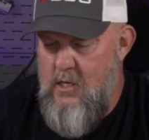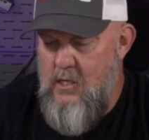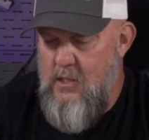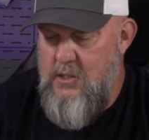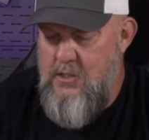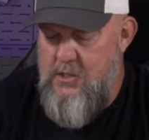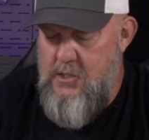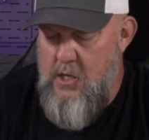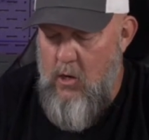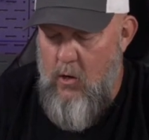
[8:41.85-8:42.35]

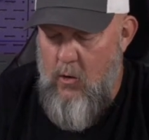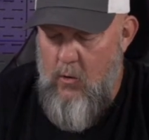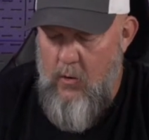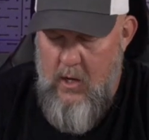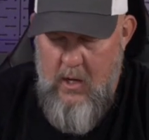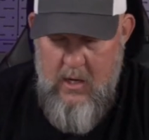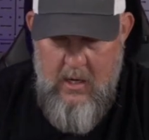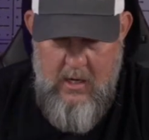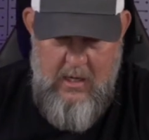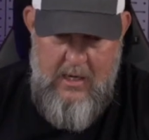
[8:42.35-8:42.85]
So
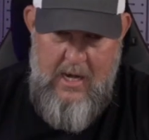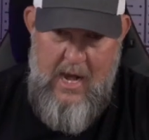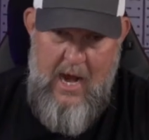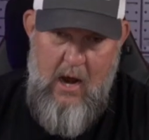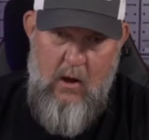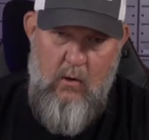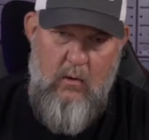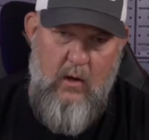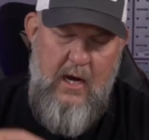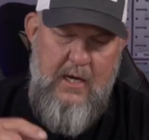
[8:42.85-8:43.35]

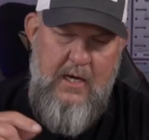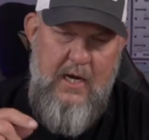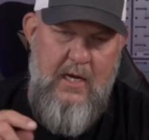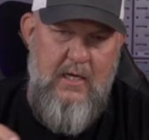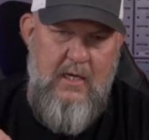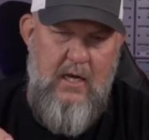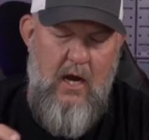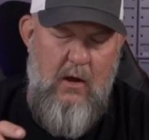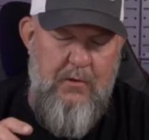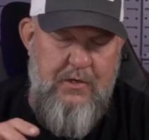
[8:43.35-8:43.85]
now
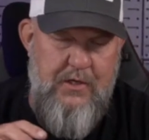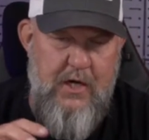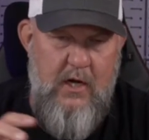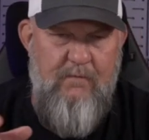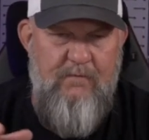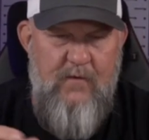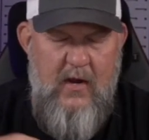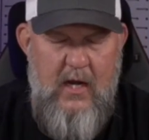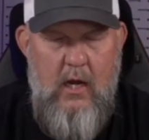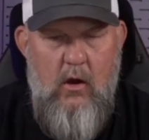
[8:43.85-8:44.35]
I was going
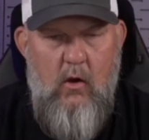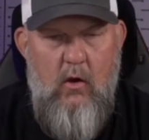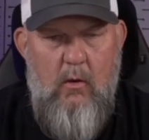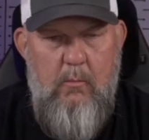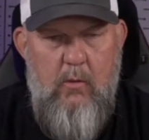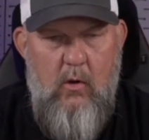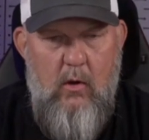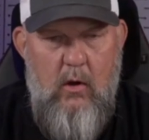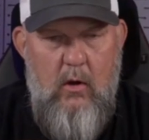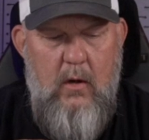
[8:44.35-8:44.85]
to video it
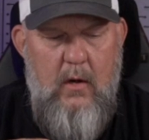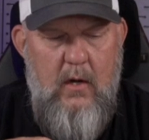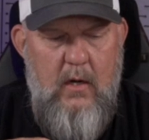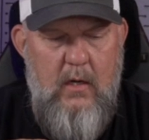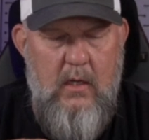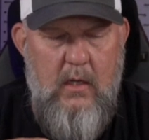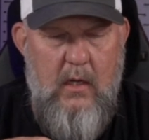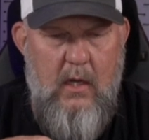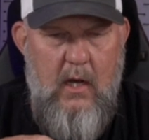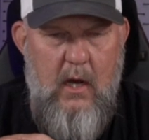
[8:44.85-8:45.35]
more.
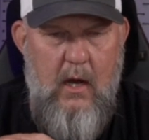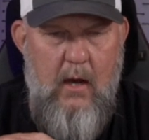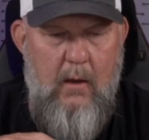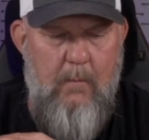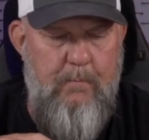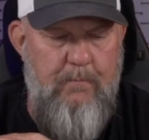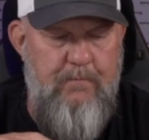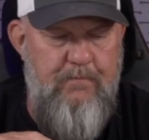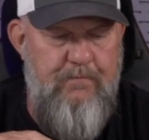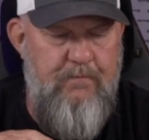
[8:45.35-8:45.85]

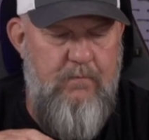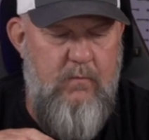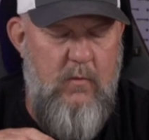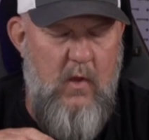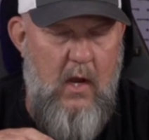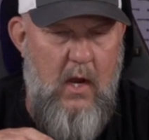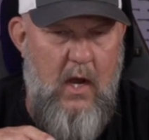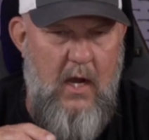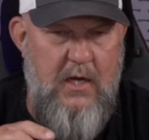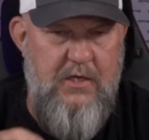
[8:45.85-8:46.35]

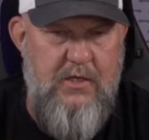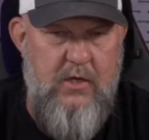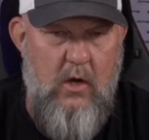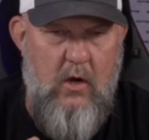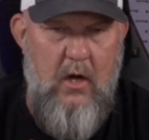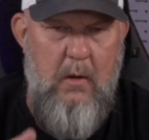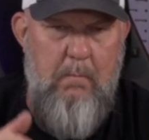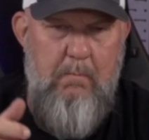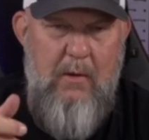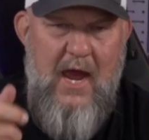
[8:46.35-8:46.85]
I
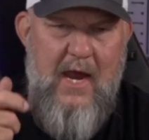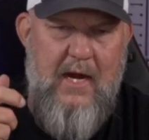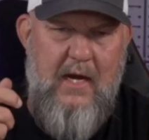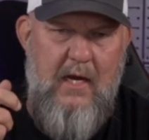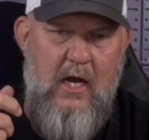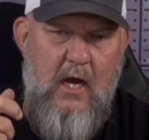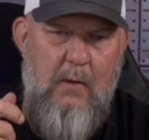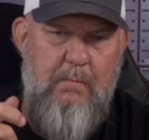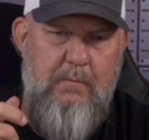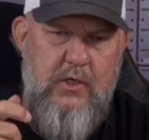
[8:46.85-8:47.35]
started
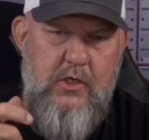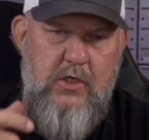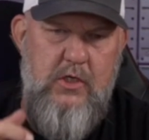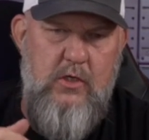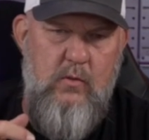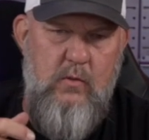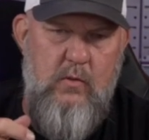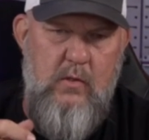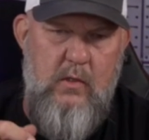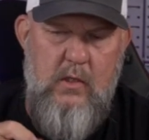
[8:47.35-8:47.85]
backing up and
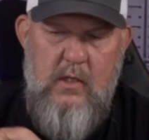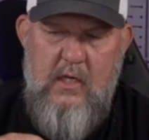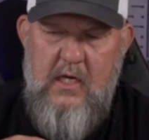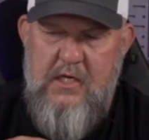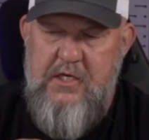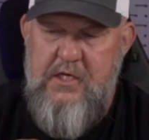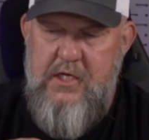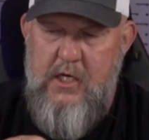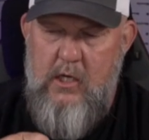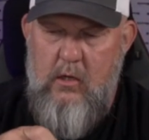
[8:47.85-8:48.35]
shooting the
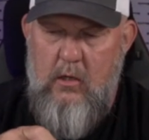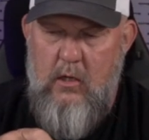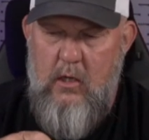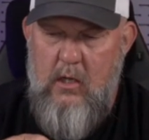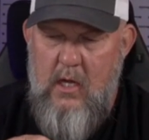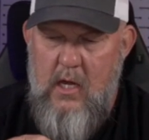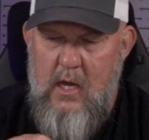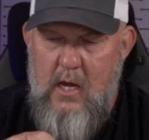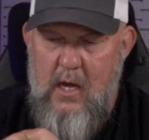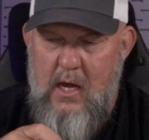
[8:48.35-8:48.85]

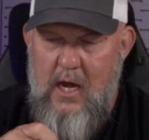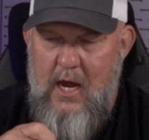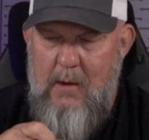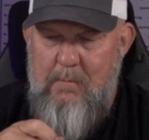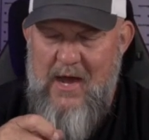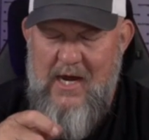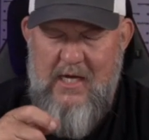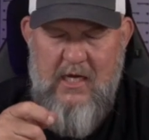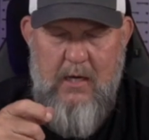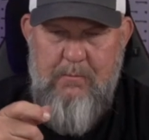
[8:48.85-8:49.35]
still. I
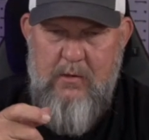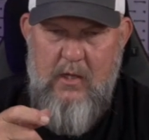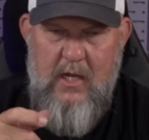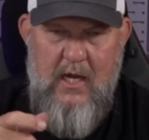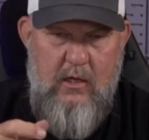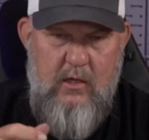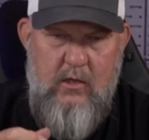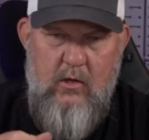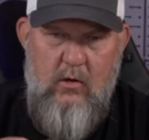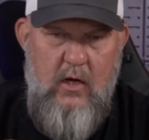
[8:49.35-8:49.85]
backed up to
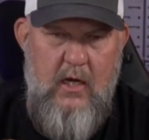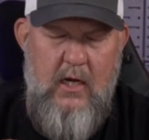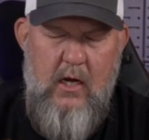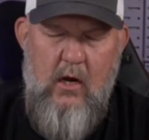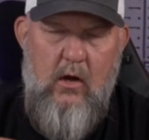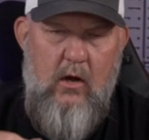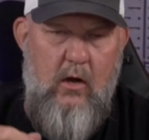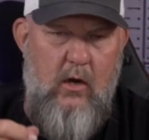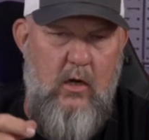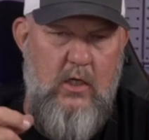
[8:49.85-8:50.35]
like 30
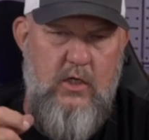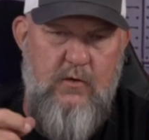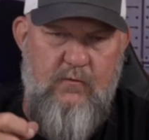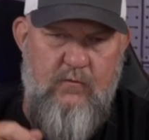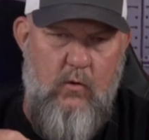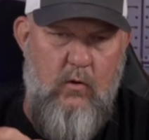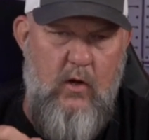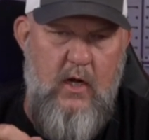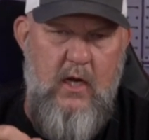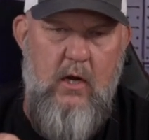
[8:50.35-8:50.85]
yards,
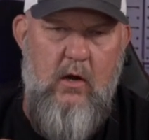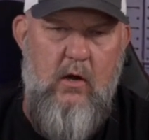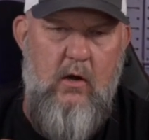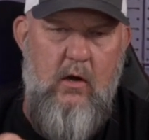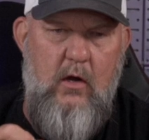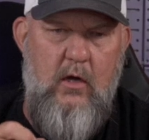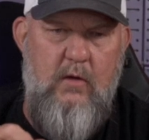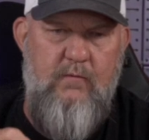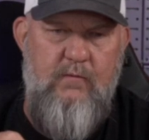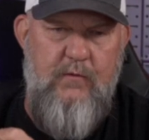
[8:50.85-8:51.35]
40
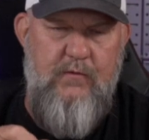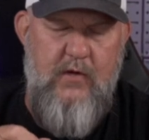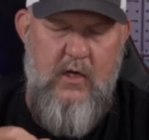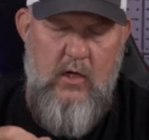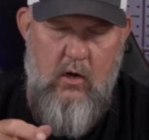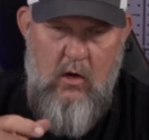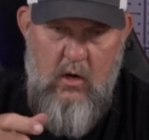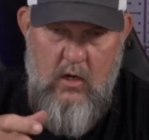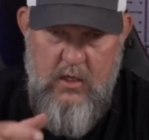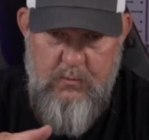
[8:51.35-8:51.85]
yards, 50
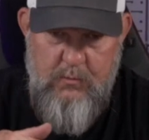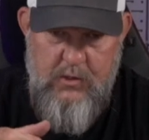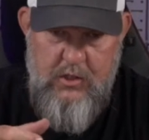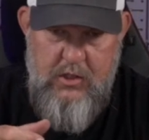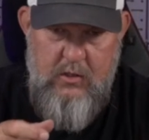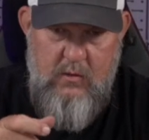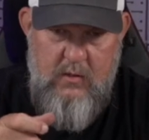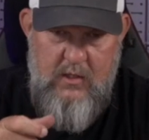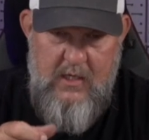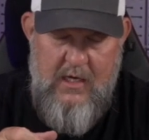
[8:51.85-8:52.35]
yards and was
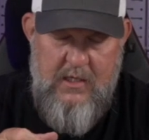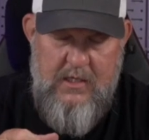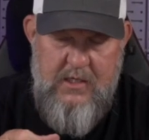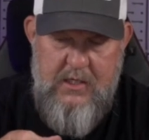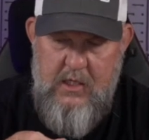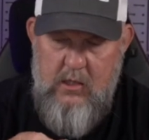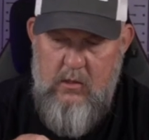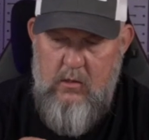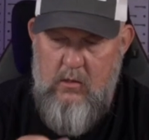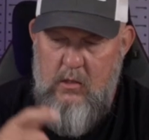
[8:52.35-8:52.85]
shooting that
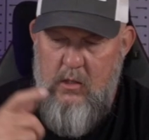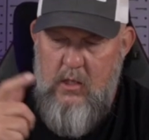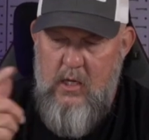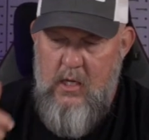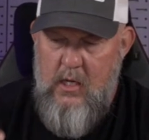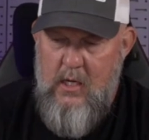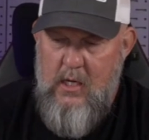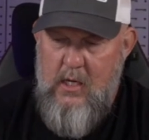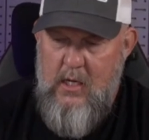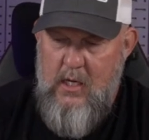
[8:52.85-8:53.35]
still.
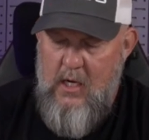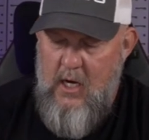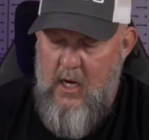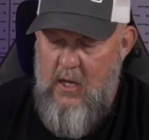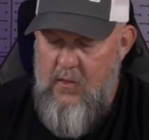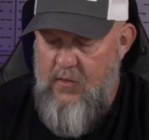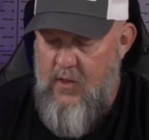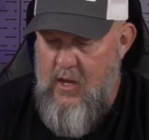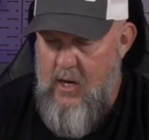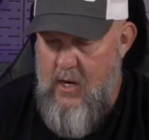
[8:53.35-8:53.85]

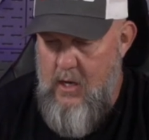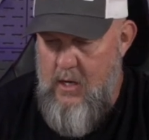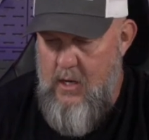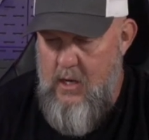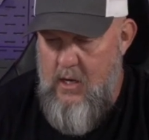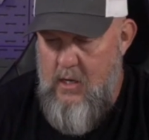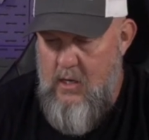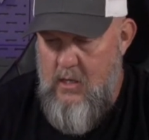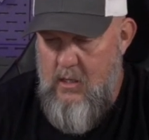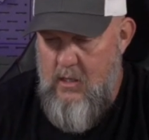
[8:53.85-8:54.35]
And
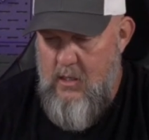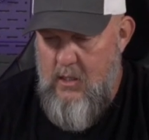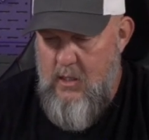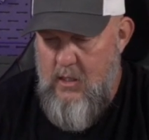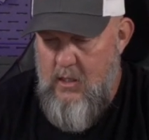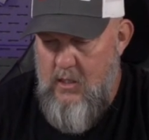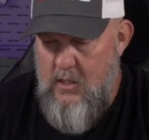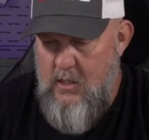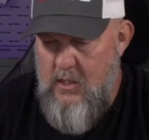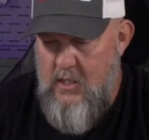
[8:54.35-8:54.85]
then
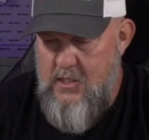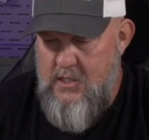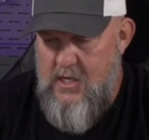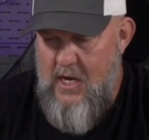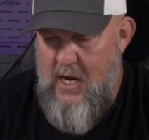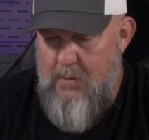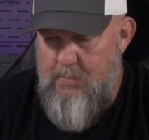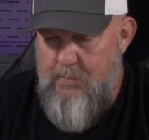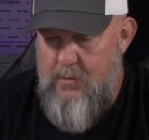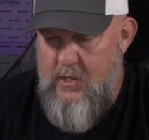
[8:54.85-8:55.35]
this
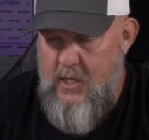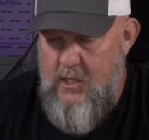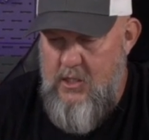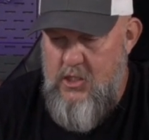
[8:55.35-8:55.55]
happened. It